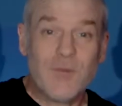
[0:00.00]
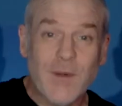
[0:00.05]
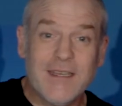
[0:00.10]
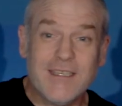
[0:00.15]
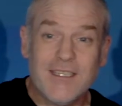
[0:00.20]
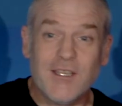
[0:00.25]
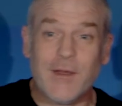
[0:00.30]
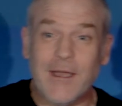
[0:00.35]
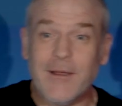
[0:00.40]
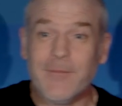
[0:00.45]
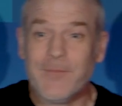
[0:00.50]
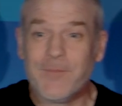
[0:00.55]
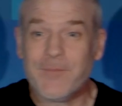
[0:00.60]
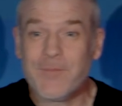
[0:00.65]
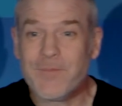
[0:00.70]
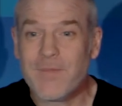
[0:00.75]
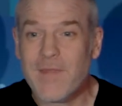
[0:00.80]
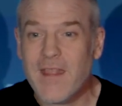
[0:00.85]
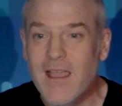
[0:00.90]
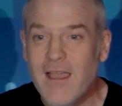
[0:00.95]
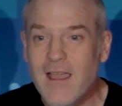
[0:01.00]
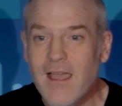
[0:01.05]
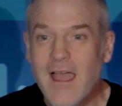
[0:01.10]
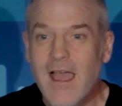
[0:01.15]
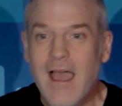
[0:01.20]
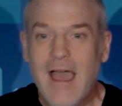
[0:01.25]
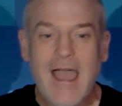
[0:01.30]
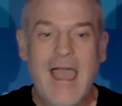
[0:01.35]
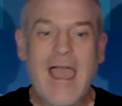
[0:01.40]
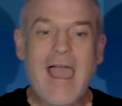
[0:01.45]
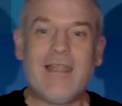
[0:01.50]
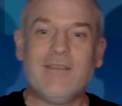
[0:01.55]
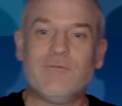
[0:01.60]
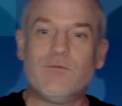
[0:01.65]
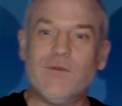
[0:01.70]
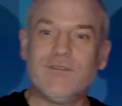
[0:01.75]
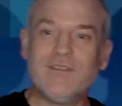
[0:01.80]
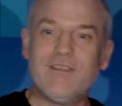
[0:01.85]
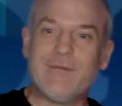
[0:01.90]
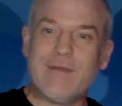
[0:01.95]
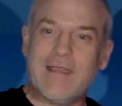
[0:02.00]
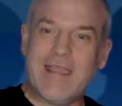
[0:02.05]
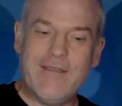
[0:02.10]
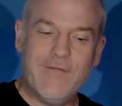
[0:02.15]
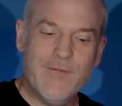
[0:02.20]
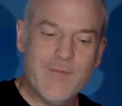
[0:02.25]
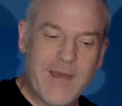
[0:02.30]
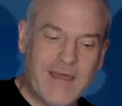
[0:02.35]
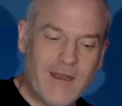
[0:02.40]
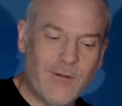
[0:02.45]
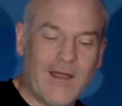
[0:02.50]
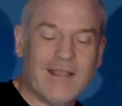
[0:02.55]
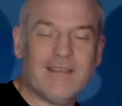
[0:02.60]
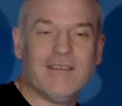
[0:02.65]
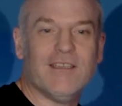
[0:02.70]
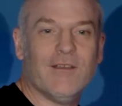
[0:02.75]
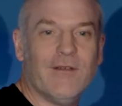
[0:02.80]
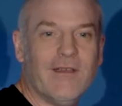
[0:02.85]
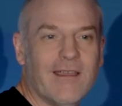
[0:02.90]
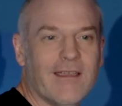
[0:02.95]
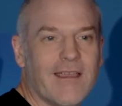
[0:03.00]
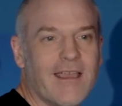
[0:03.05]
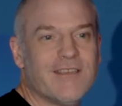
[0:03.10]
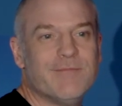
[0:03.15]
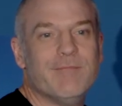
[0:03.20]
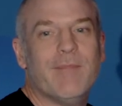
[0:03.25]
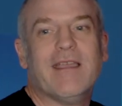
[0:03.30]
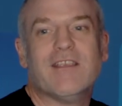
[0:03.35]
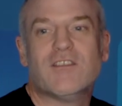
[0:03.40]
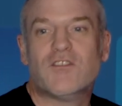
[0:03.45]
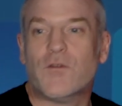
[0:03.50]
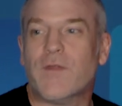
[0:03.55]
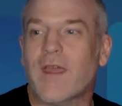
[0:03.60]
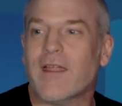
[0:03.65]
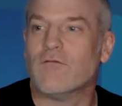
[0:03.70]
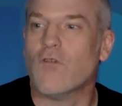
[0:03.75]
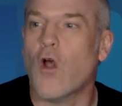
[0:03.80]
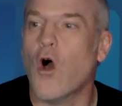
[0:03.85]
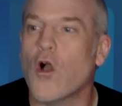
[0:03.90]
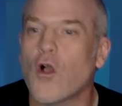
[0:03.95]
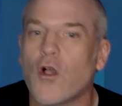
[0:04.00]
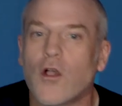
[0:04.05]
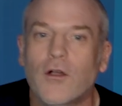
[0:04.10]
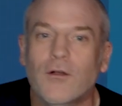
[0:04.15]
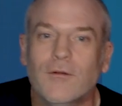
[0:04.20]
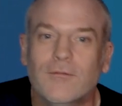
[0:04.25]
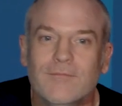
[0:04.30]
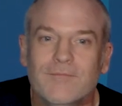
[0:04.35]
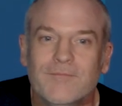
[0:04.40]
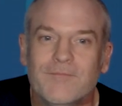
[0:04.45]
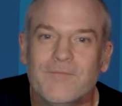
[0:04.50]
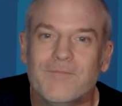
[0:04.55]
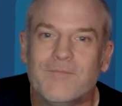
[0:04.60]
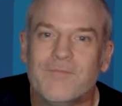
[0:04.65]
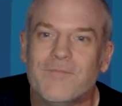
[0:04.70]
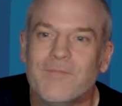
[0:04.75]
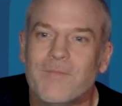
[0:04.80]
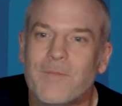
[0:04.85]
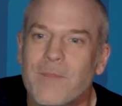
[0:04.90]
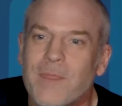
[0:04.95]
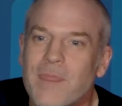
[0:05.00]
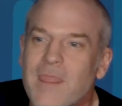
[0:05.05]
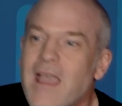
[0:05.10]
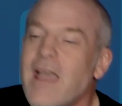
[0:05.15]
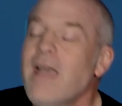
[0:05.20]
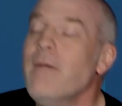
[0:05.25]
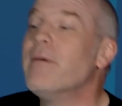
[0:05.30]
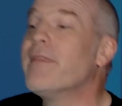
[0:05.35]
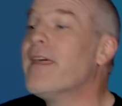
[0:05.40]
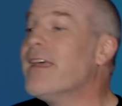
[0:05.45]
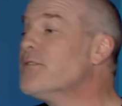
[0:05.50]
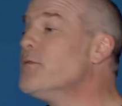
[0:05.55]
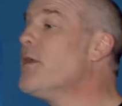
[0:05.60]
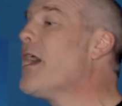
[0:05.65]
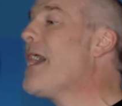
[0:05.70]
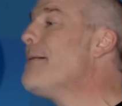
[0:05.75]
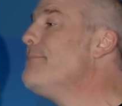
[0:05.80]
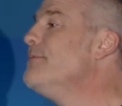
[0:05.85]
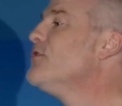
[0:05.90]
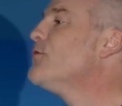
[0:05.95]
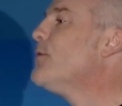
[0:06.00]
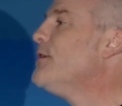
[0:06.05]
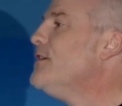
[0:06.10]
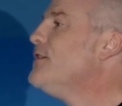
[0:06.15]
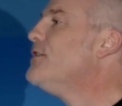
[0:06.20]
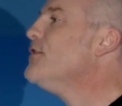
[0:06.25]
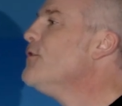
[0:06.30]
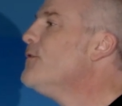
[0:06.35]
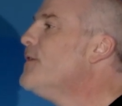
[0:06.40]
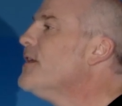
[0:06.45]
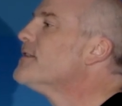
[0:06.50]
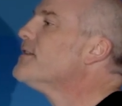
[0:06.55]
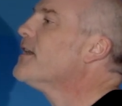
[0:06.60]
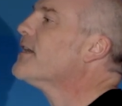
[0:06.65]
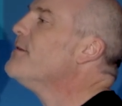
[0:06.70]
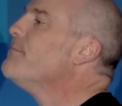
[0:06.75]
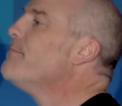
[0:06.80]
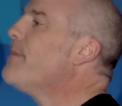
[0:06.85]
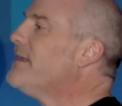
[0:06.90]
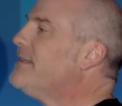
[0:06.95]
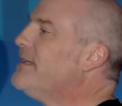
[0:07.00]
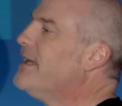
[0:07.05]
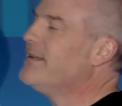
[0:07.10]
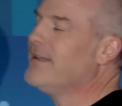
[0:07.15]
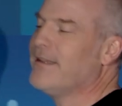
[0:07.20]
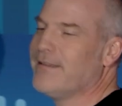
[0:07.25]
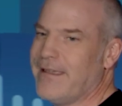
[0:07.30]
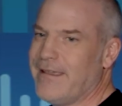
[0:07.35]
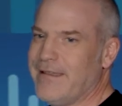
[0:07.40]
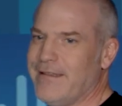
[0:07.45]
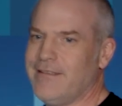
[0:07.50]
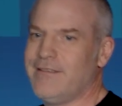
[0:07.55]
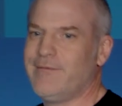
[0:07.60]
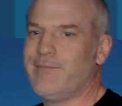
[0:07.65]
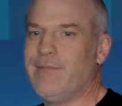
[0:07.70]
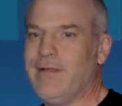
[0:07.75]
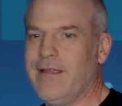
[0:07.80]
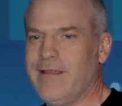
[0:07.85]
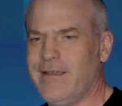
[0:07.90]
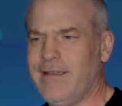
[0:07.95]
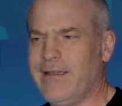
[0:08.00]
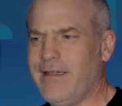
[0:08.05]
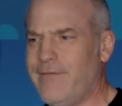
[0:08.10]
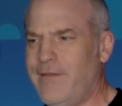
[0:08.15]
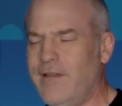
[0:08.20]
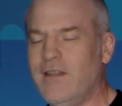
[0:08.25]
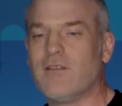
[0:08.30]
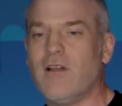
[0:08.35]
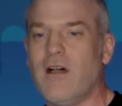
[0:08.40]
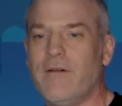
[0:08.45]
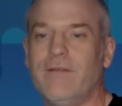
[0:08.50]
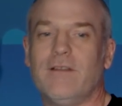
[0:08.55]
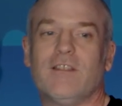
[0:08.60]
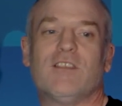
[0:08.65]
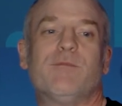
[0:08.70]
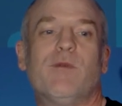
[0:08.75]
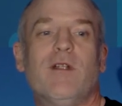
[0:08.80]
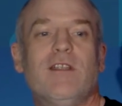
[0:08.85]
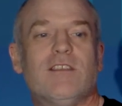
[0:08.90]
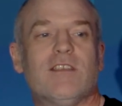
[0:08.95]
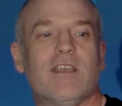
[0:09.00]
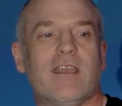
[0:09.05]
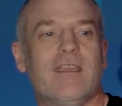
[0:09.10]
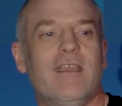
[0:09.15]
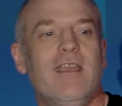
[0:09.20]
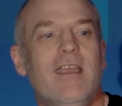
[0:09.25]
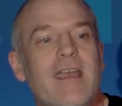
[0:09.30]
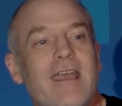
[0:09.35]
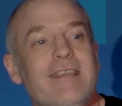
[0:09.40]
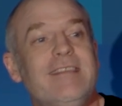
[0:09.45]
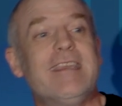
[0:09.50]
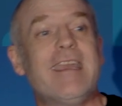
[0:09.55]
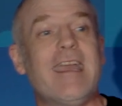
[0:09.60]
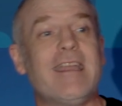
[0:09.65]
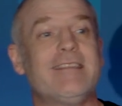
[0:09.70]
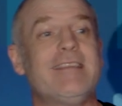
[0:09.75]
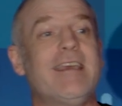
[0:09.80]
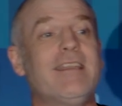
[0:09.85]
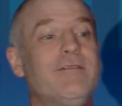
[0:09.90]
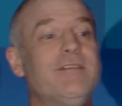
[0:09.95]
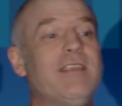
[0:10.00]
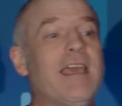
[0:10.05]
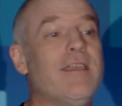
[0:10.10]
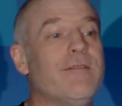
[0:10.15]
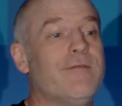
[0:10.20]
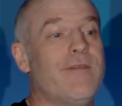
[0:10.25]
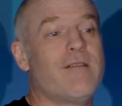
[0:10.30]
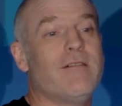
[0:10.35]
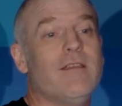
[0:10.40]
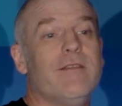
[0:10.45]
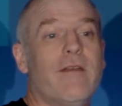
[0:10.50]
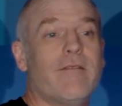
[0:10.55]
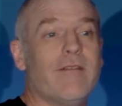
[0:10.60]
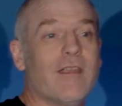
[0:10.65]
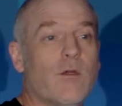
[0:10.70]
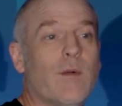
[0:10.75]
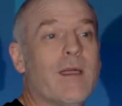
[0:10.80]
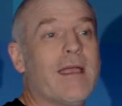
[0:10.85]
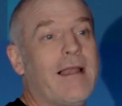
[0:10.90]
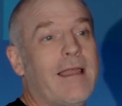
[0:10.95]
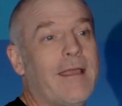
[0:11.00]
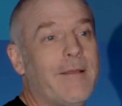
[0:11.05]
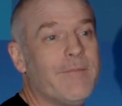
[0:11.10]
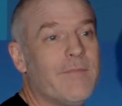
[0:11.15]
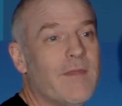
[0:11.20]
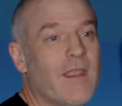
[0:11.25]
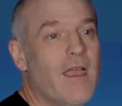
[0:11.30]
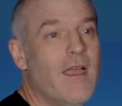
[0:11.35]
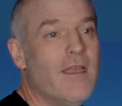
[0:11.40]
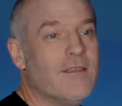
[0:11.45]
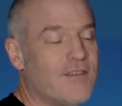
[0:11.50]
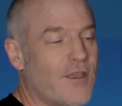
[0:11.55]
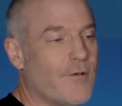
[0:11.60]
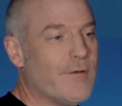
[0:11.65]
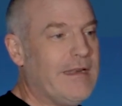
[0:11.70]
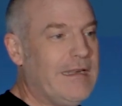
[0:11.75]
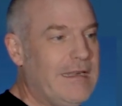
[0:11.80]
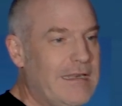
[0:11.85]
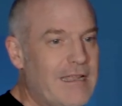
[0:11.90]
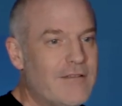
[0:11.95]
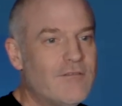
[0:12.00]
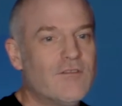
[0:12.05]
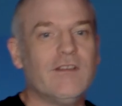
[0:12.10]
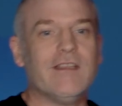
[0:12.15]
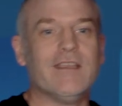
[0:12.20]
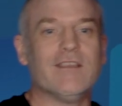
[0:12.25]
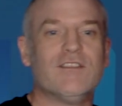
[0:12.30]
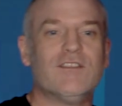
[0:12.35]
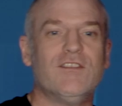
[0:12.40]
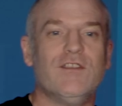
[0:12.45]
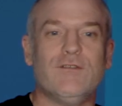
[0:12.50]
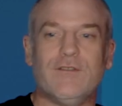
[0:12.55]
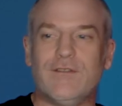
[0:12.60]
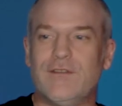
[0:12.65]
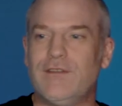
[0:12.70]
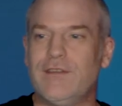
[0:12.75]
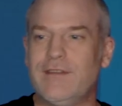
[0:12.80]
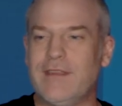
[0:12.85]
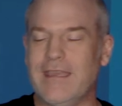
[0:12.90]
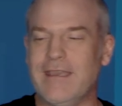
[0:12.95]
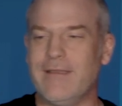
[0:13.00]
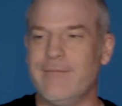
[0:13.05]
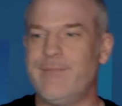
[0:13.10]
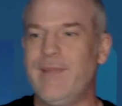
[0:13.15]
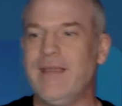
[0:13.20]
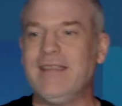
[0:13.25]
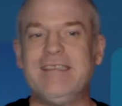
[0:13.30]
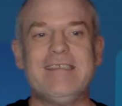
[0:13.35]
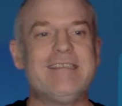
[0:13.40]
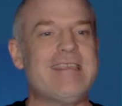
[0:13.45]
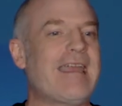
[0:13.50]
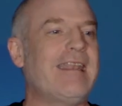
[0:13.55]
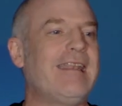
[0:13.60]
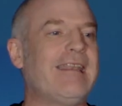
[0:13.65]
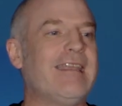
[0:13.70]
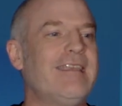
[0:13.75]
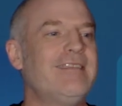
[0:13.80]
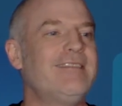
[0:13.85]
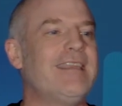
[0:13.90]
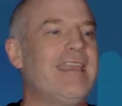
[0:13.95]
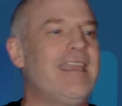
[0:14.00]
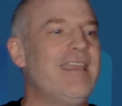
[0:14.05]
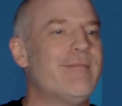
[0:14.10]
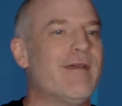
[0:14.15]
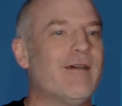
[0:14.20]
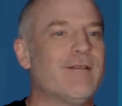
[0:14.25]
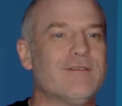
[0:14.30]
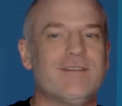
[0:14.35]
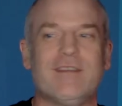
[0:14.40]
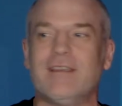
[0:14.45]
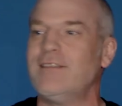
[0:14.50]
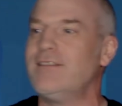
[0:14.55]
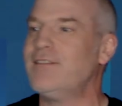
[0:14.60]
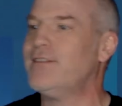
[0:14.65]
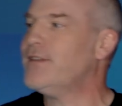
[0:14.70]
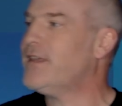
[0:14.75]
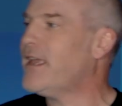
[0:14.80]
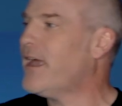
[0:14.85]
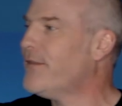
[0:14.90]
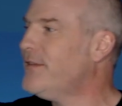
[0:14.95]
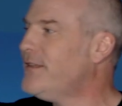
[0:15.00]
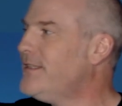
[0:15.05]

way to do it. And what's the even better way to do it is make sure they're wrong. But that's what happens when you do things like embed it in a photograph on a spreadsheet, is it gets out of date very, very quickly. So literally as soon as the business analyst emails this to the other